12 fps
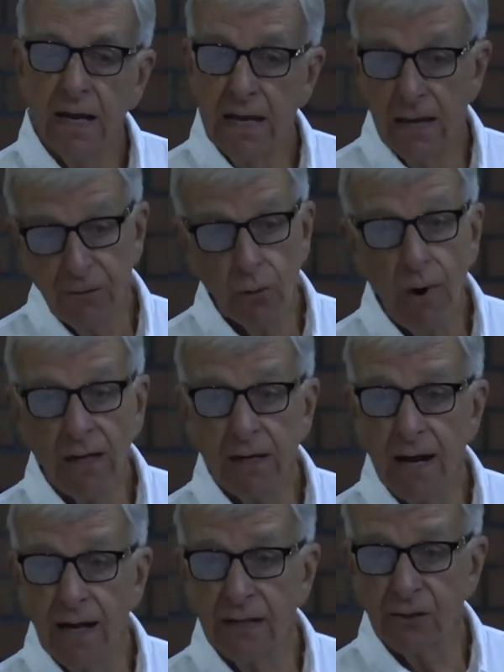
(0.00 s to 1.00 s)
If you
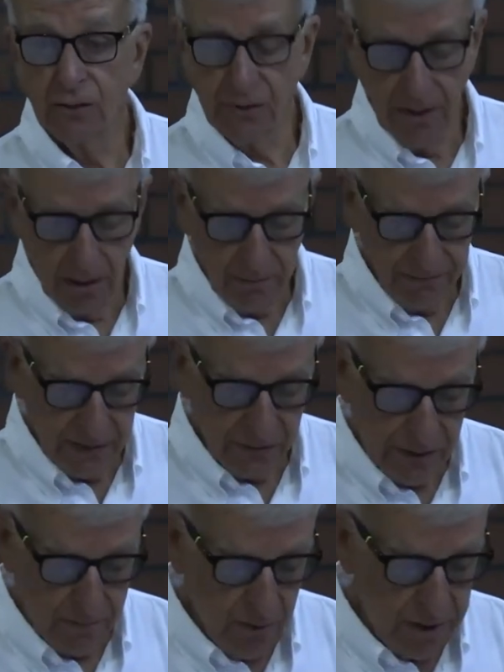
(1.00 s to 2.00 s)
recognize yourself as
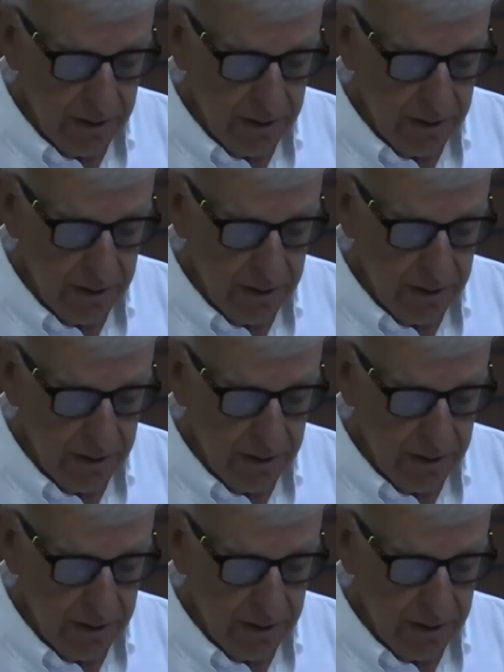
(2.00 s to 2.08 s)
someone